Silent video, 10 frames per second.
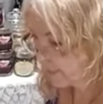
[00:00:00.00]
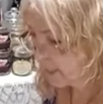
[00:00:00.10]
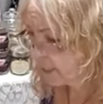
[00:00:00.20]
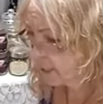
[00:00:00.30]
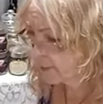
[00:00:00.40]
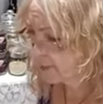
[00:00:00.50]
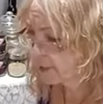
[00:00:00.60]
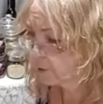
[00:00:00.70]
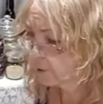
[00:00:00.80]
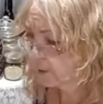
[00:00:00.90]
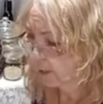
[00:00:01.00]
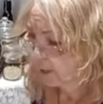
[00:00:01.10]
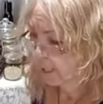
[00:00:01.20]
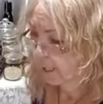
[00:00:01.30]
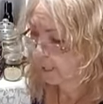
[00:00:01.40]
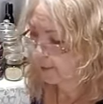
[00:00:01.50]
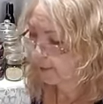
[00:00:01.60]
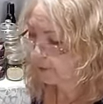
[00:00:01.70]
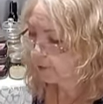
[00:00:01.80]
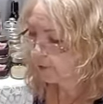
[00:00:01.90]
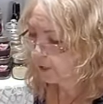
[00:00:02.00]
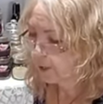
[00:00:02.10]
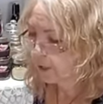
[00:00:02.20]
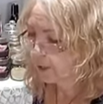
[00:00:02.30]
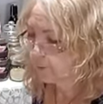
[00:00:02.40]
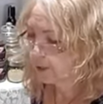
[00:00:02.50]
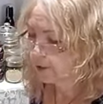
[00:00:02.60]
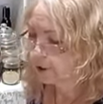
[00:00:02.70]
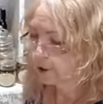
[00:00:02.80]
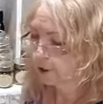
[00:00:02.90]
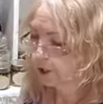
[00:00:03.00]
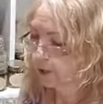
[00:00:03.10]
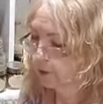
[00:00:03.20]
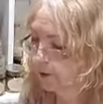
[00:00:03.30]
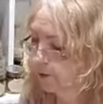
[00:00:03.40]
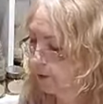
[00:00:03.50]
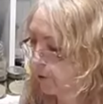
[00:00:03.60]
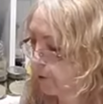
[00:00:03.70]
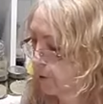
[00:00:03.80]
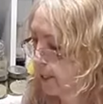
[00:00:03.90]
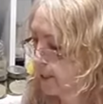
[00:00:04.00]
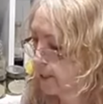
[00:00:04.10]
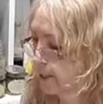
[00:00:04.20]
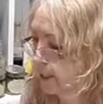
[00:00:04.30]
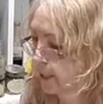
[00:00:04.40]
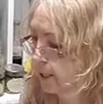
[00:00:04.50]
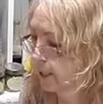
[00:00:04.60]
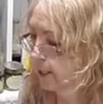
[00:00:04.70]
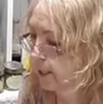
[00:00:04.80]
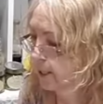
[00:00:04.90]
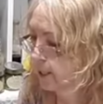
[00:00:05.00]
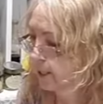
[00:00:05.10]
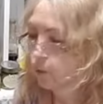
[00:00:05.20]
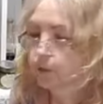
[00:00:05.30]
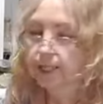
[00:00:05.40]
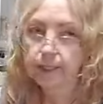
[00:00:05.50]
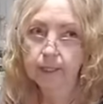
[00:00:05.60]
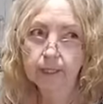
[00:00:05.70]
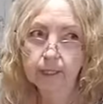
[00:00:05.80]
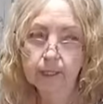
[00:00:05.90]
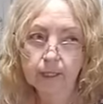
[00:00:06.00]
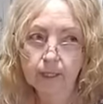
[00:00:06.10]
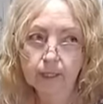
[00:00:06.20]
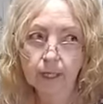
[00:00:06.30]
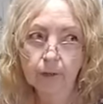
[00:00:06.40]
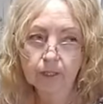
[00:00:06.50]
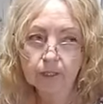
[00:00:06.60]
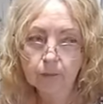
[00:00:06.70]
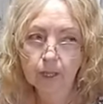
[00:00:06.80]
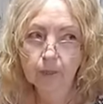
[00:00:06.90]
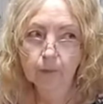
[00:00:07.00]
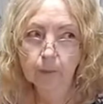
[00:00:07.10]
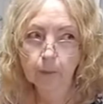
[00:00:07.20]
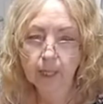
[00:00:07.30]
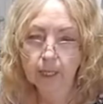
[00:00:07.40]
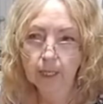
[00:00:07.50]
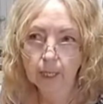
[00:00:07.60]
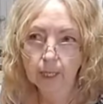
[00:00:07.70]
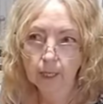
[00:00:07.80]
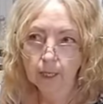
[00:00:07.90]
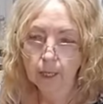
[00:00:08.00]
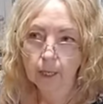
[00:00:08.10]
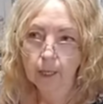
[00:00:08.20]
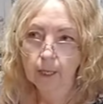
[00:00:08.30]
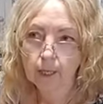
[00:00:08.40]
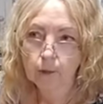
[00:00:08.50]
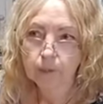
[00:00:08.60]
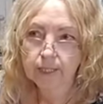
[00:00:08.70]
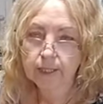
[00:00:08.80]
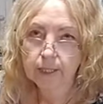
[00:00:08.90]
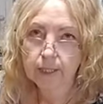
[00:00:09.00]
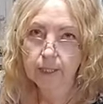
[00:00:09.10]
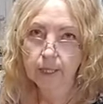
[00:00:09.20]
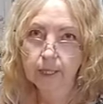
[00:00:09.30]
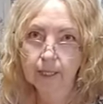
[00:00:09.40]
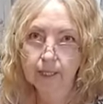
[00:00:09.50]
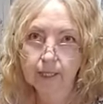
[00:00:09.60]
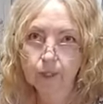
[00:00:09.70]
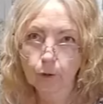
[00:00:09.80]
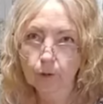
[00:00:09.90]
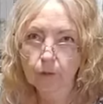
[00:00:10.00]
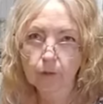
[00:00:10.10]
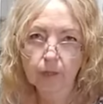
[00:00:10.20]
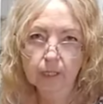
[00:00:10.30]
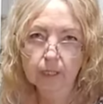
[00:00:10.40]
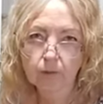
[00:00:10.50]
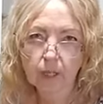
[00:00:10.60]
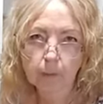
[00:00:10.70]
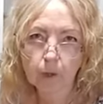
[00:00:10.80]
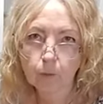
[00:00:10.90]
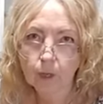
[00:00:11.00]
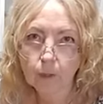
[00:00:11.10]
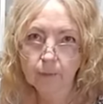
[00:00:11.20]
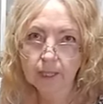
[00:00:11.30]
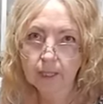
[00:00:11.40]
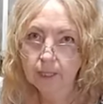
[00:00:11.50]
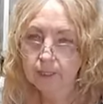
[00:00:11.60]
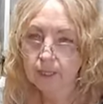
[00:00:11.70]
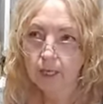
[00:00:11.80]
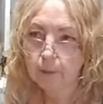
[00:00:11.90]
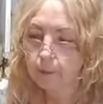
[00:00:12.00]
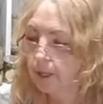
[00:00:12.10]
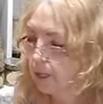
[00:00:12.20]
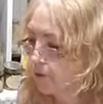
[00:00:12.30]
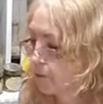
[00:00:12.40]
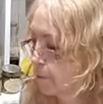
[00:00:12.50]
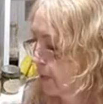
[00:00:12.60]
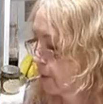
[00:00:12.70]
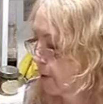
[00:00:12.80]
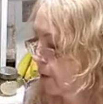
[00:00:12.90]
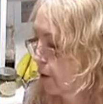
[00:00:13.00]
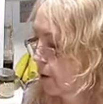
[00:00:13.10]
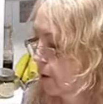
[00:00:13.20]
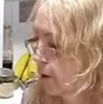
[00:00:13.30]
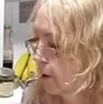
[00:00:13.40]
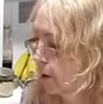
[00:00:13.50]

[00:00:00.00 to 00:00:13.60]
yeah, so, and the other thing I wanted to share with you is we did, now this might have been Monday, we did like the sort of a Vicks Vapor Rubby type of menthol